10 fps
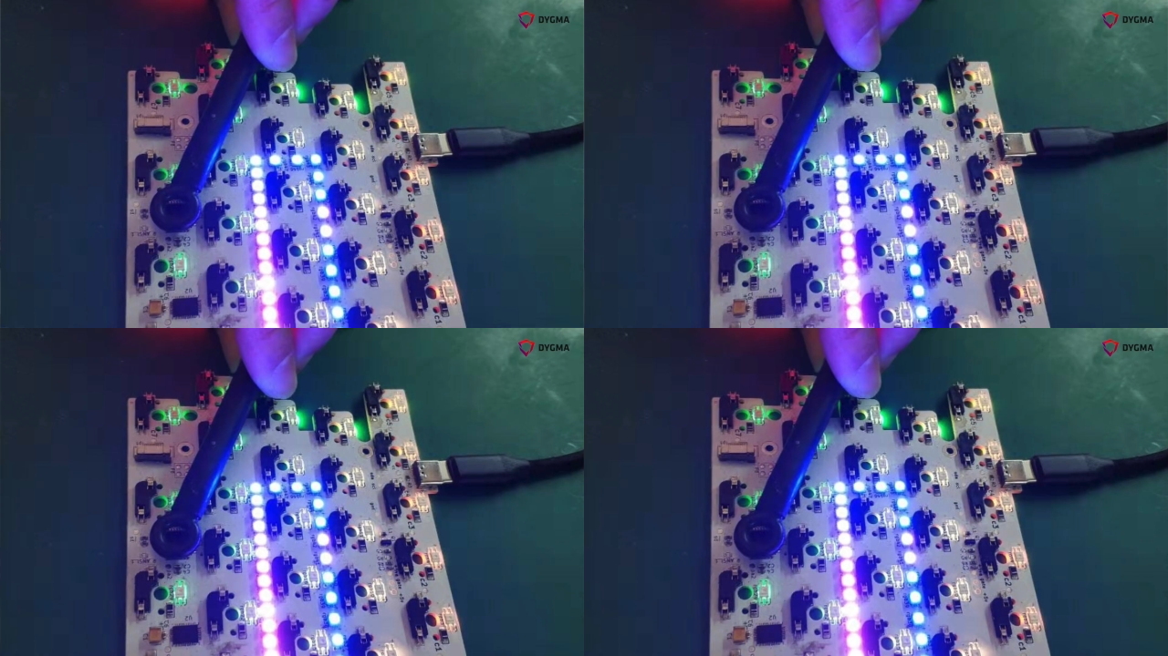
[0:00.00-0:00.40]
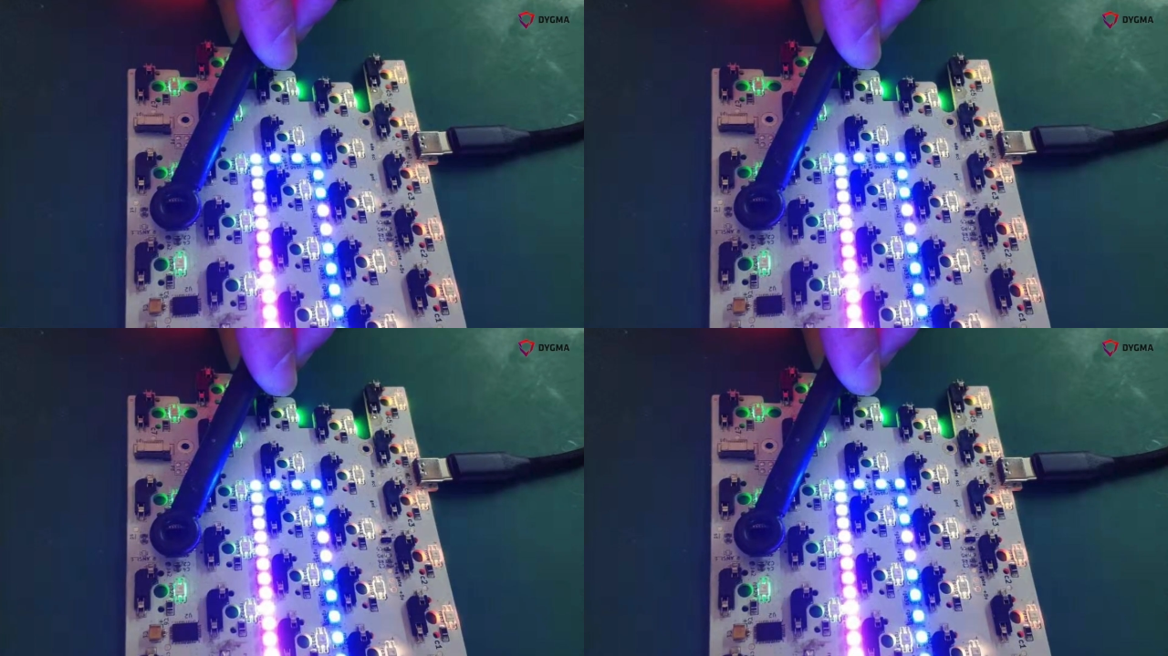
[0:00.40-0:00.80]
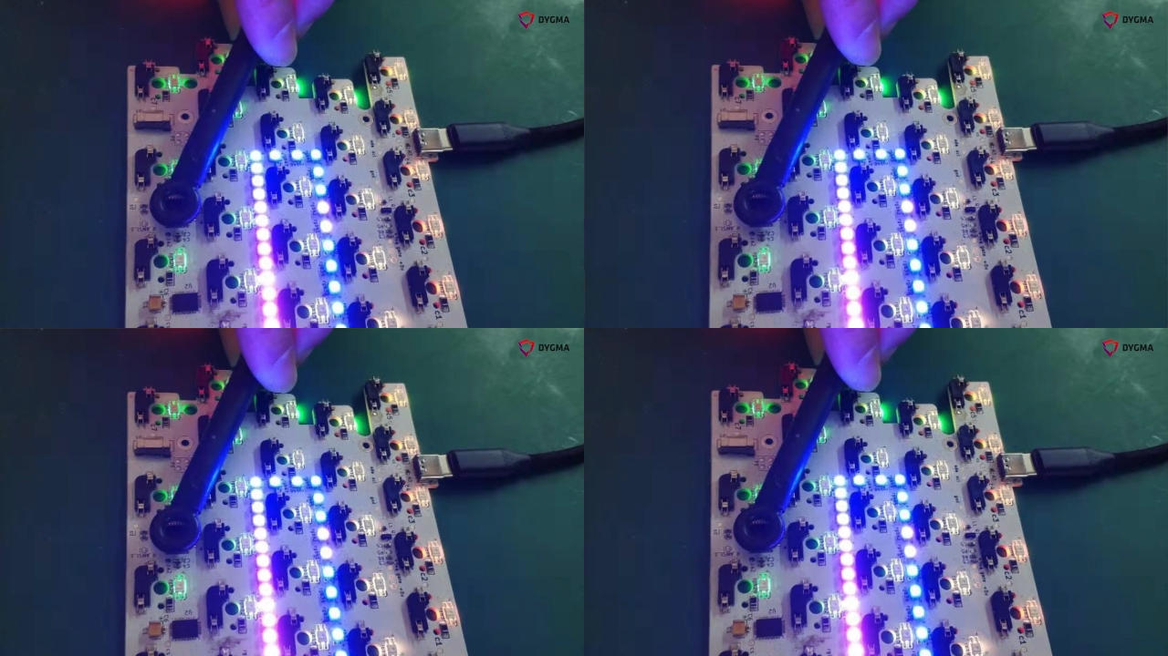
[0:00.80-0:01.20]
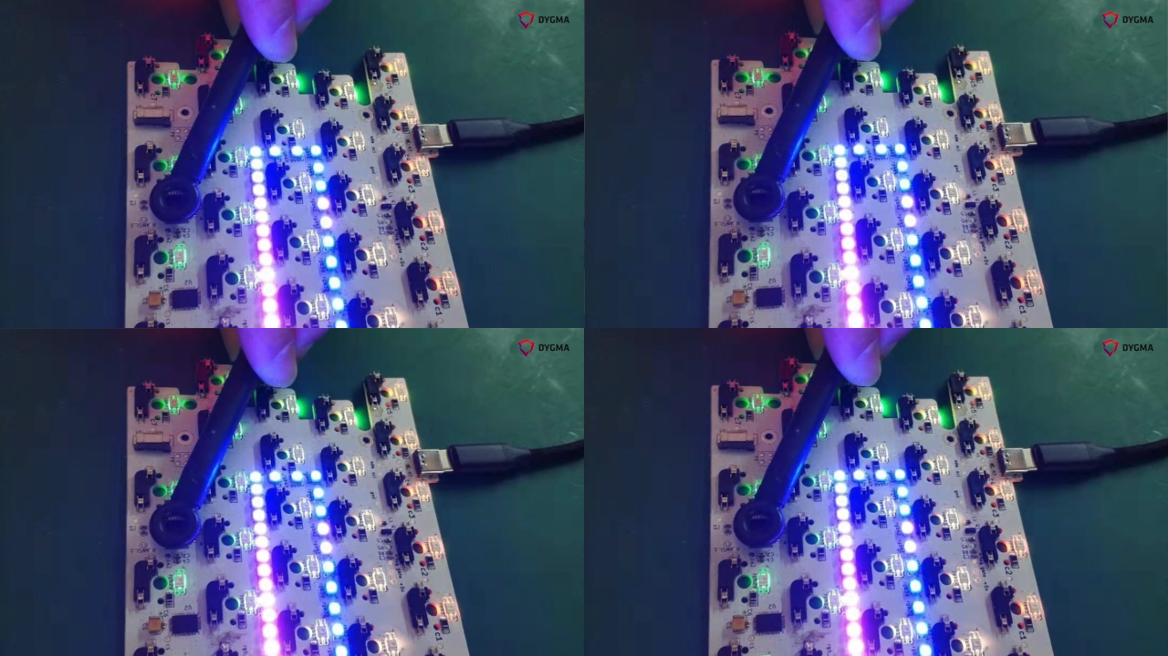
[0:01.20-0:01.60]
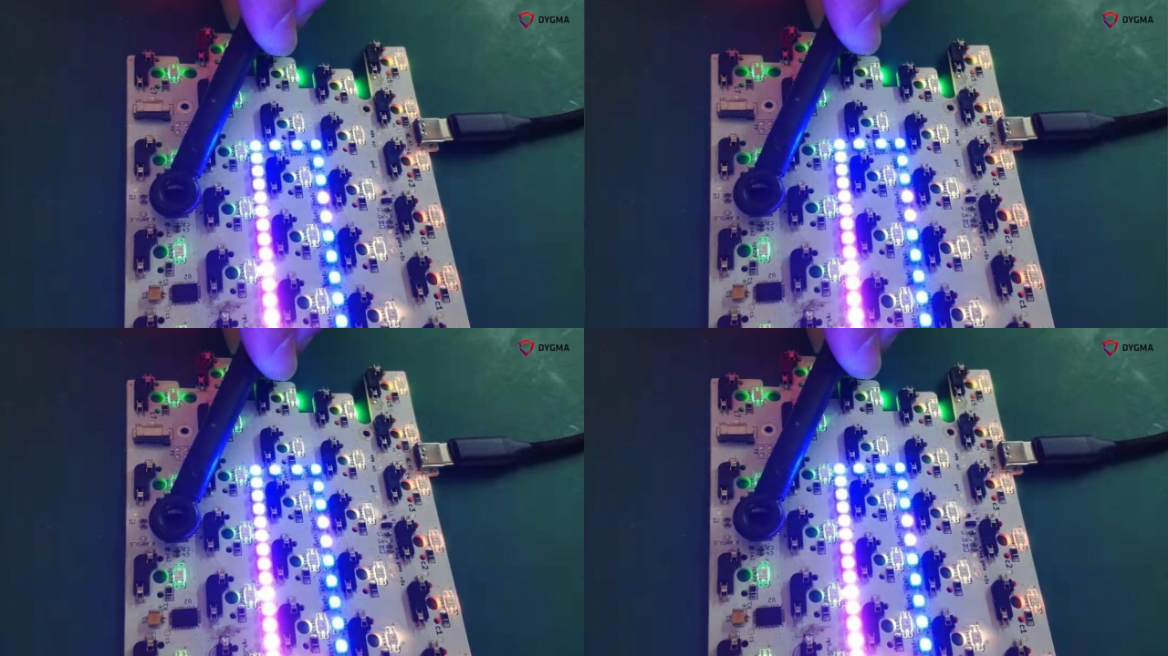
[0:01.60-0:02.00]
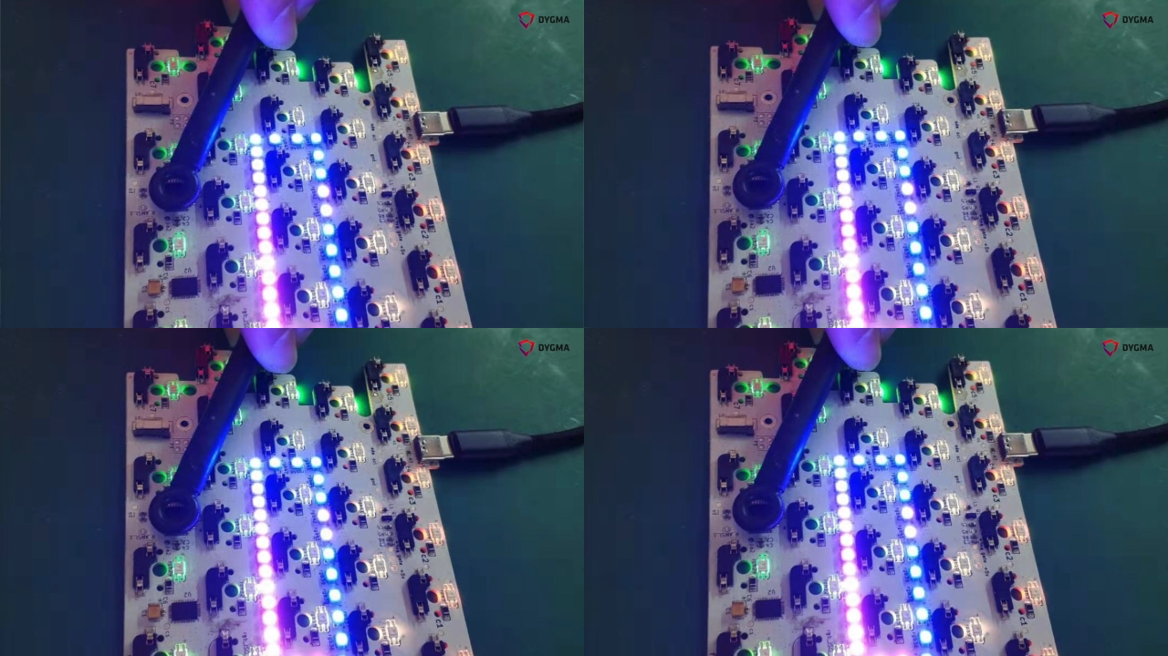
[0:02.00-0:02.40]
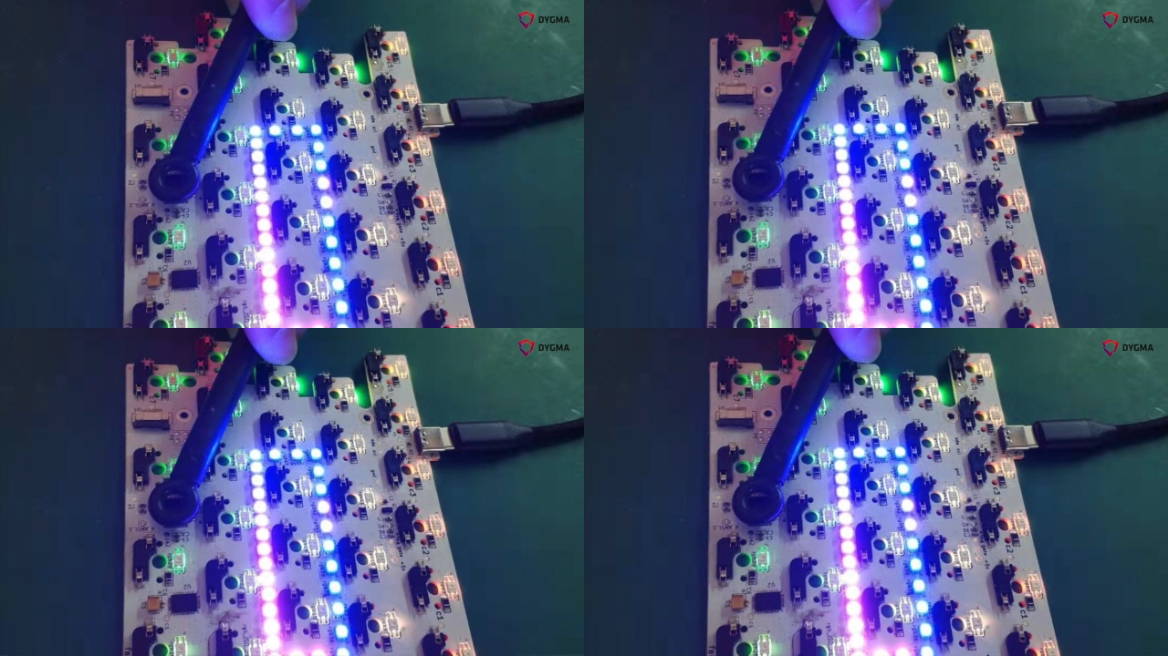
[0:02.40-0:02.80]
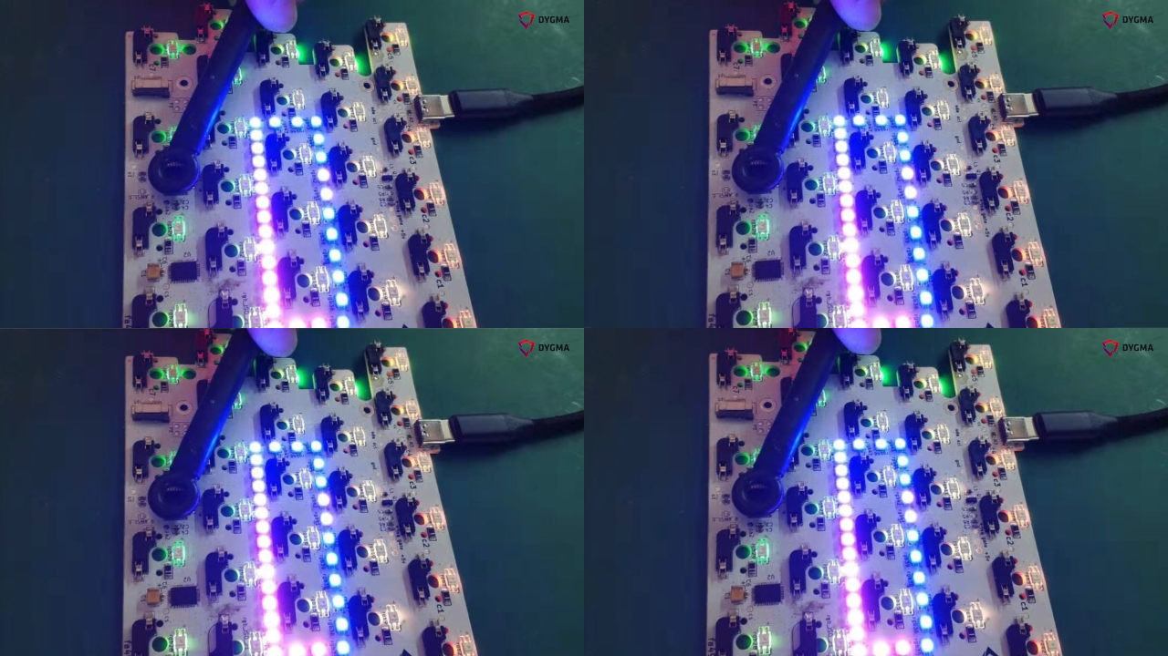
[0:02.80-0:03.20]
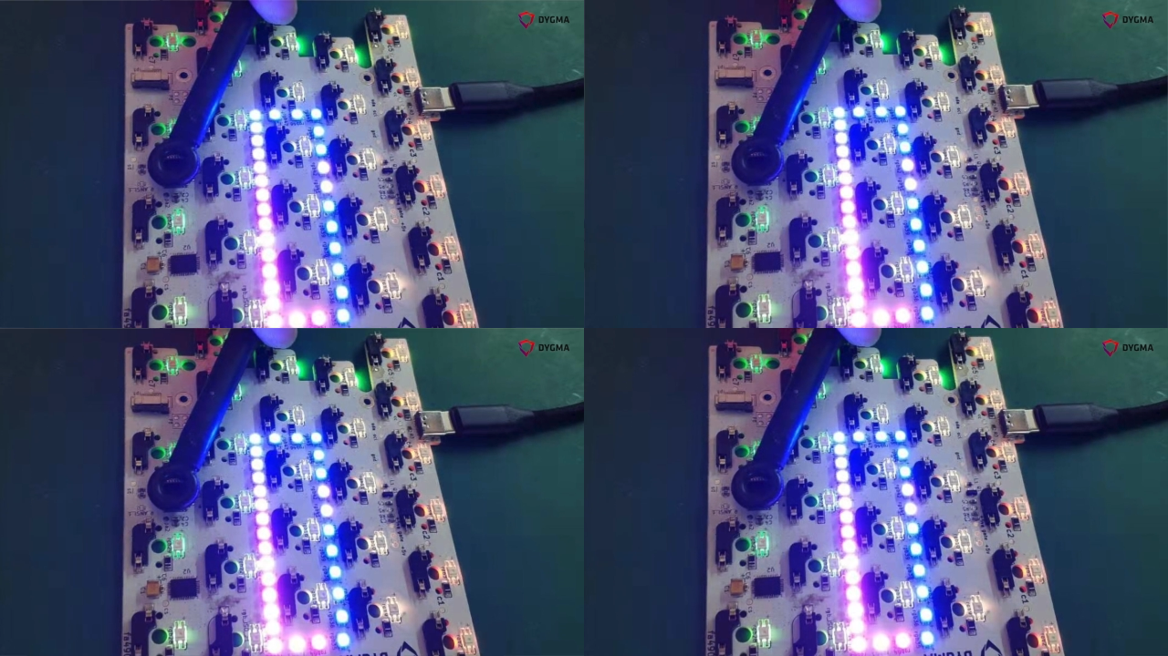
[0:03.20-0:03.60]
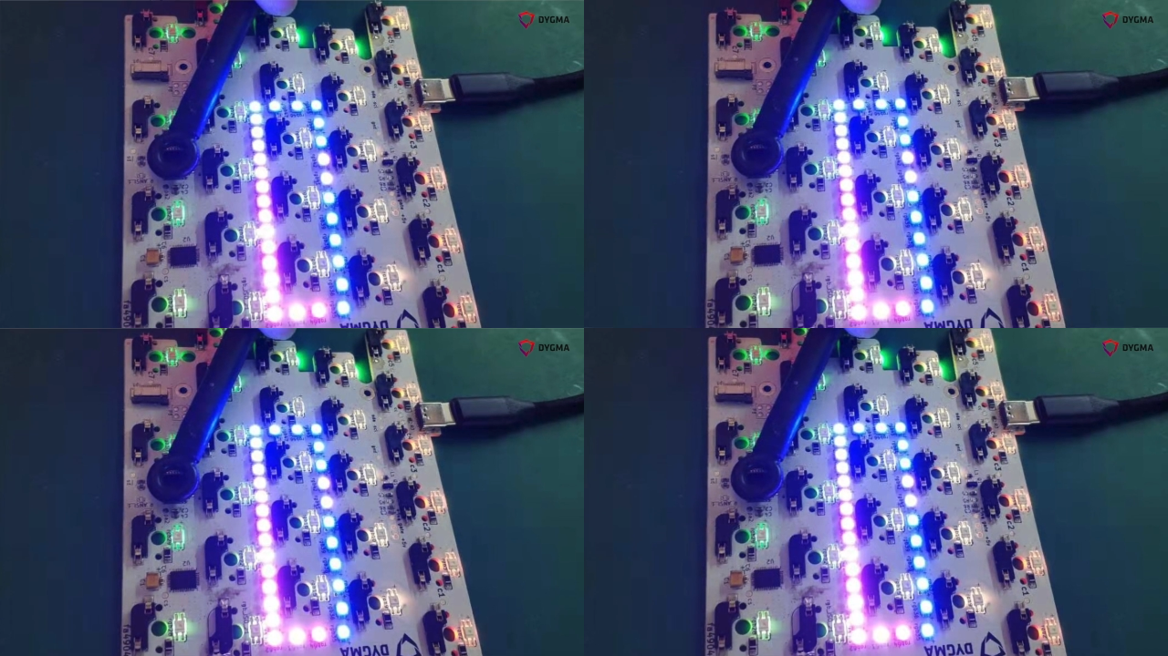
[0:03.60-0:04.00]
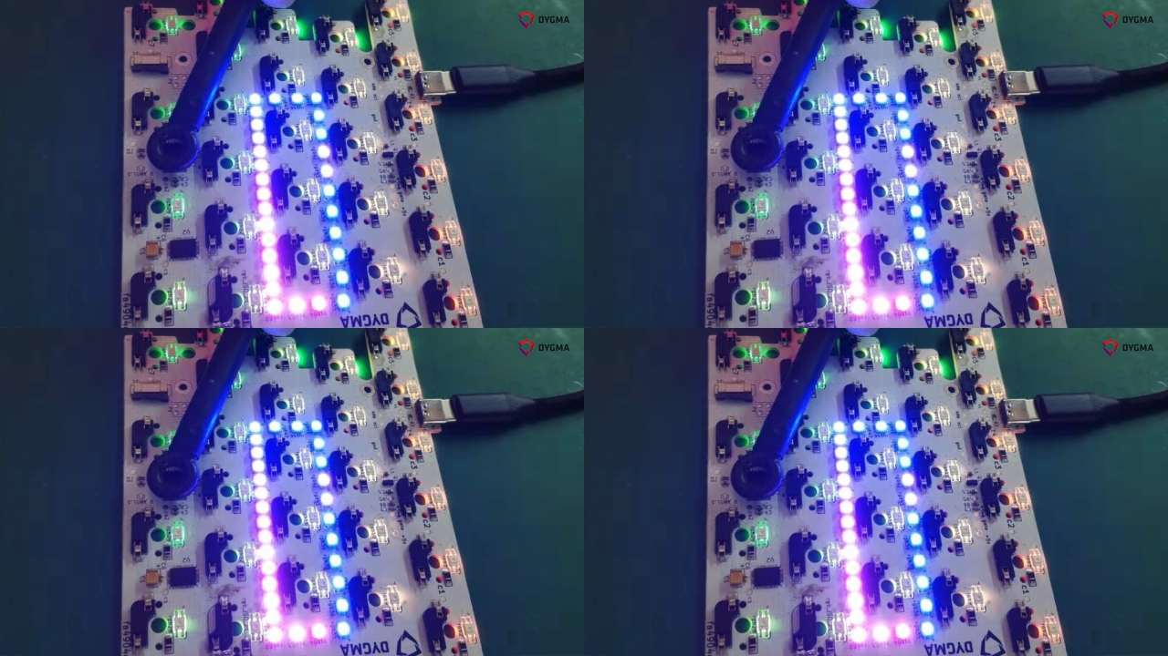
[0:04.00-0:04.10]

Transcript: No face is visible, so there are no lips to read.